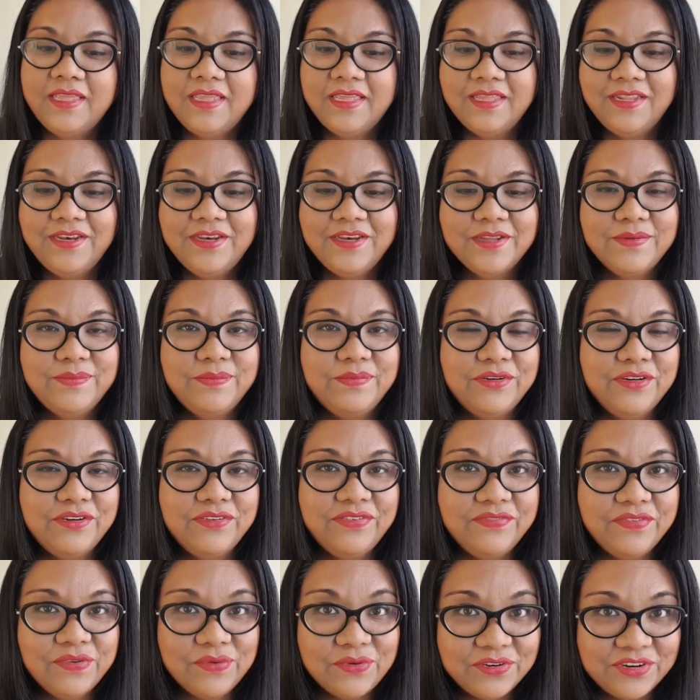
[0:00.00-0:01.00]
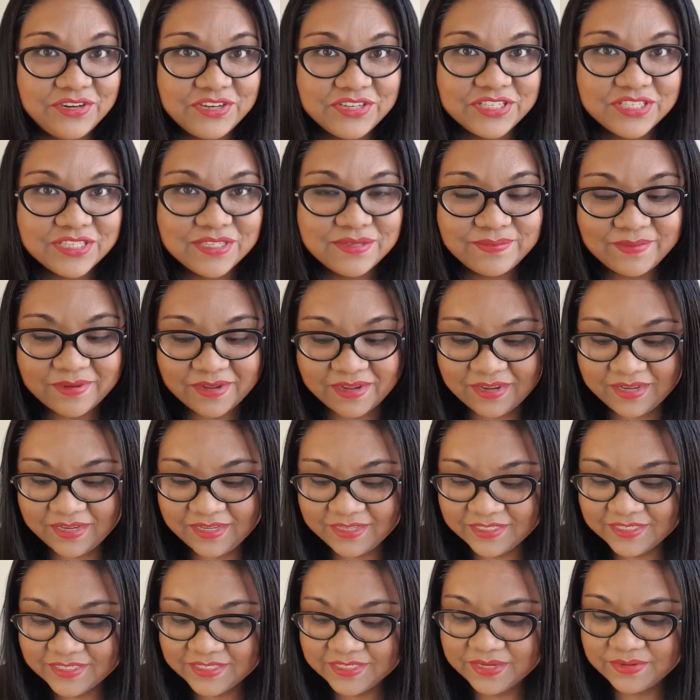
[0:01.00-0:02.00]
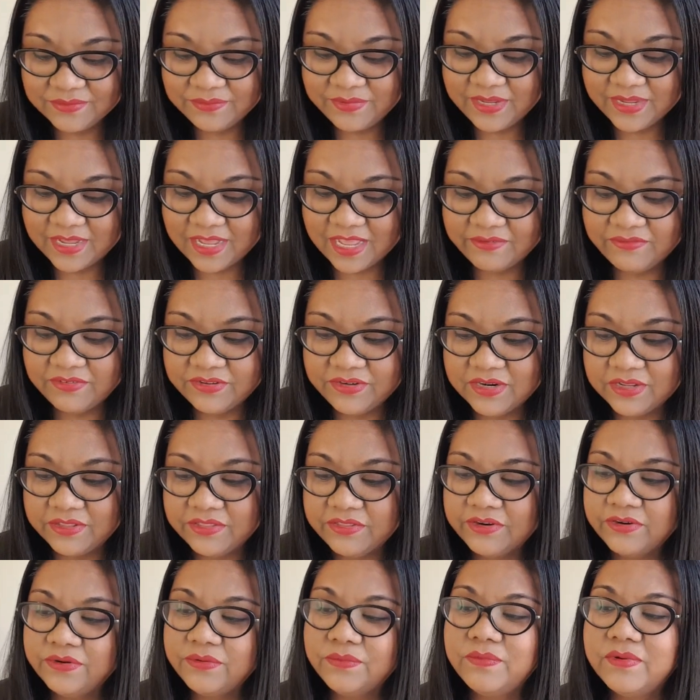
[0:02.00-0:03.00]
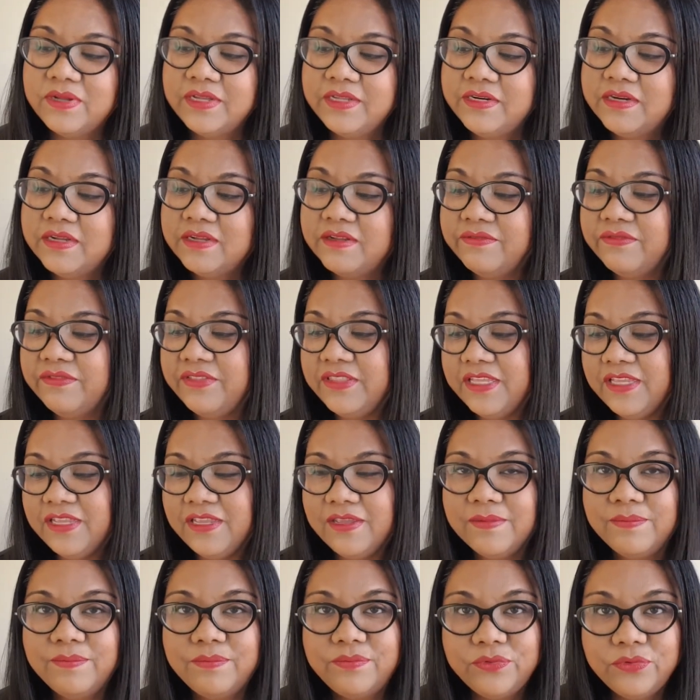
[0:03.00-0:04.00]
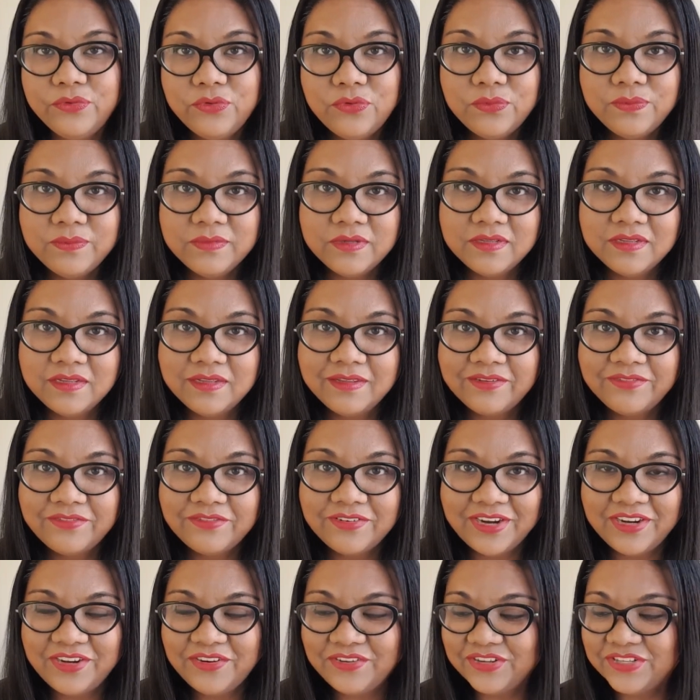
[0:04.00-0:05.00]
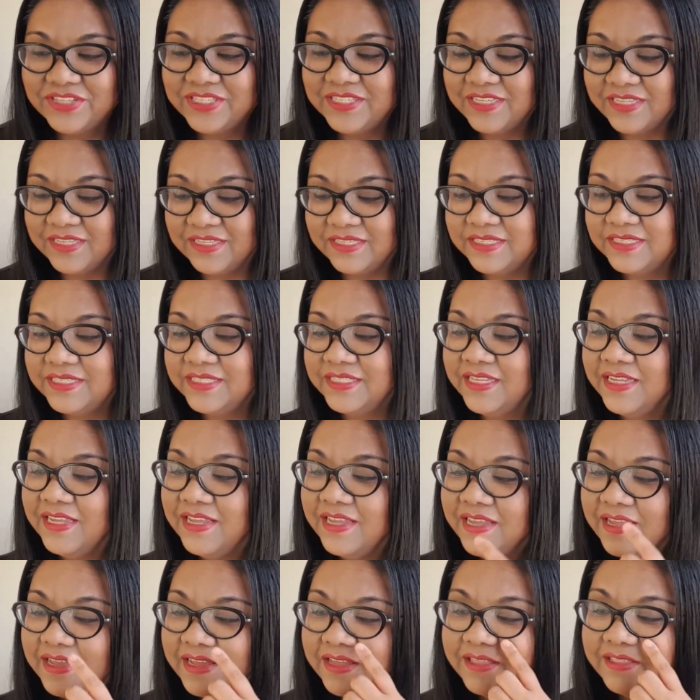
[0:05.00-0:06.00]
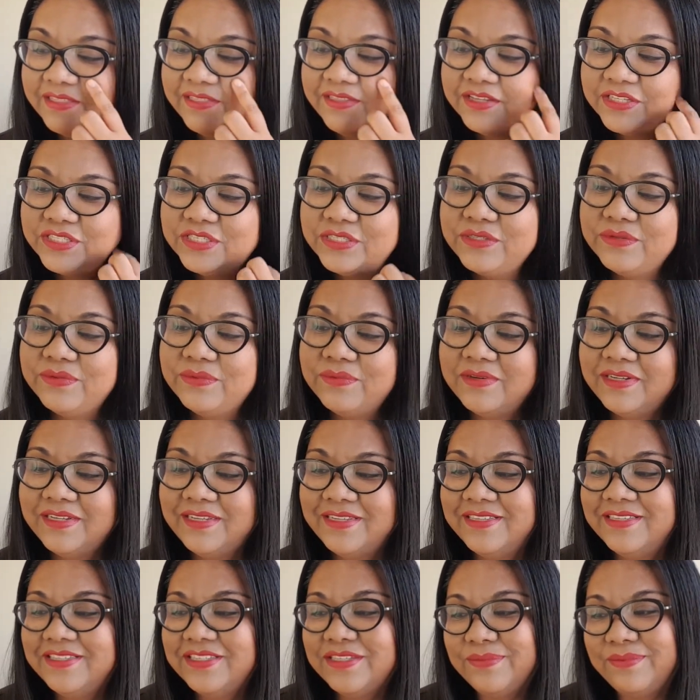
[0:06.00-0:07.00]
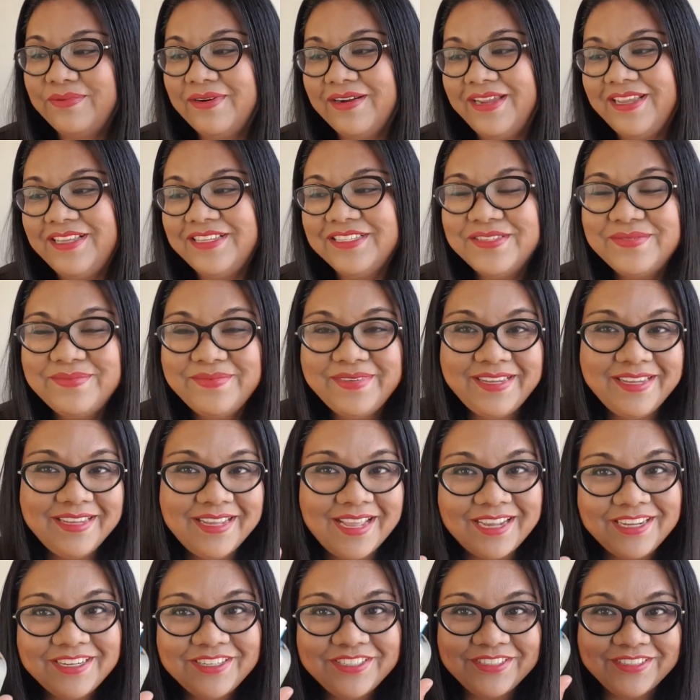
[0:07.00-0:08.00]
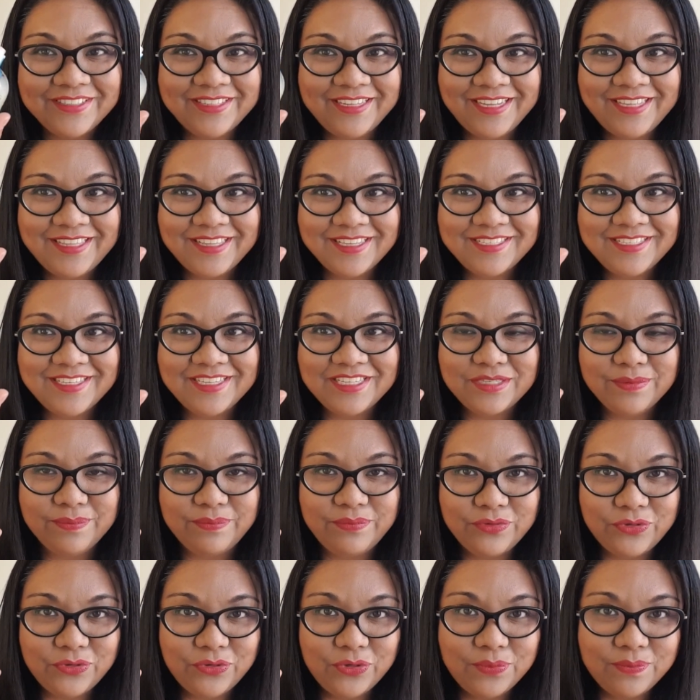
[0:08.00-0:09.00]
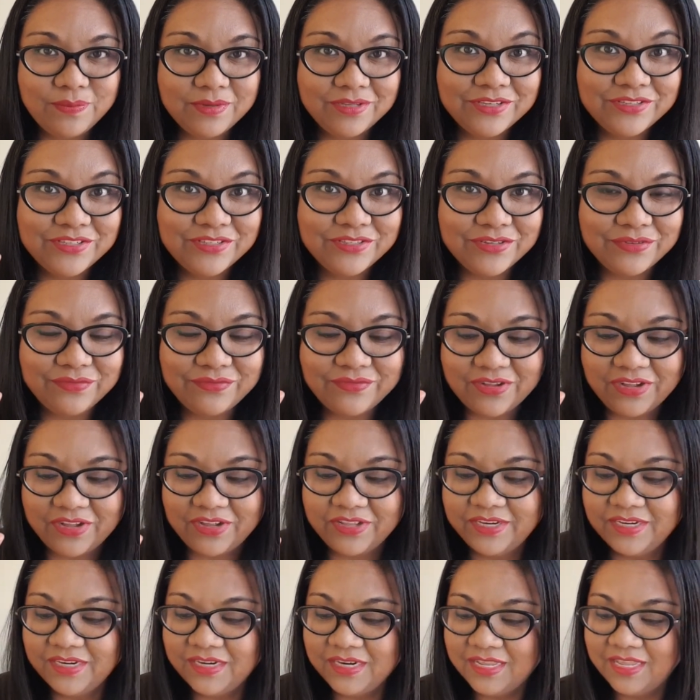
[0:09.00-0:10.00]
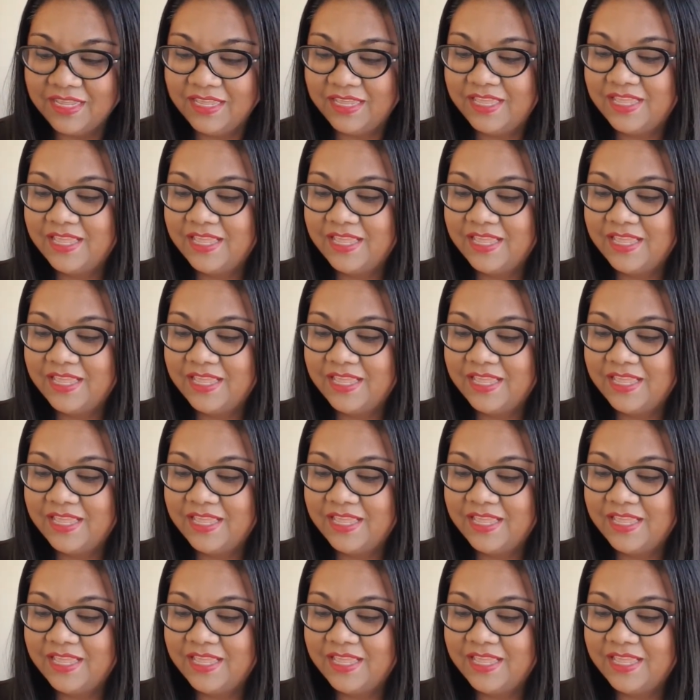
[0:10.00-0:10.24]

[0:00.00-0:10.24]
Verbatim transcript: In number four spot, we have another one of the Boum fragrances. This one surprised me actually. This is Boum Savon.